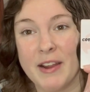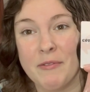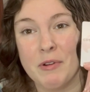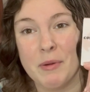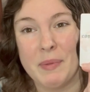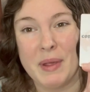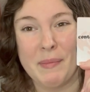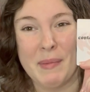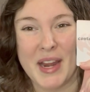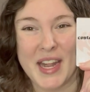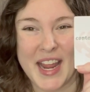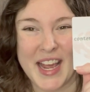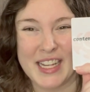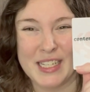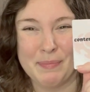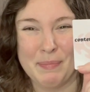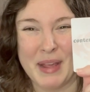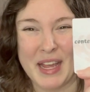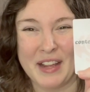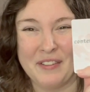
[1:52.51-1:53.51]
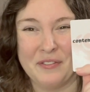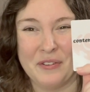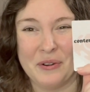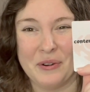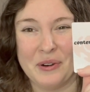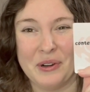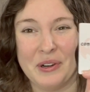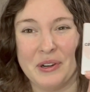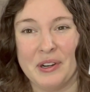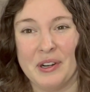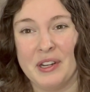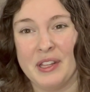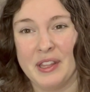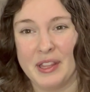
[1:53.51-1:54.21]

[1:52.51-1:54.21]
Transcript: will be my next pick for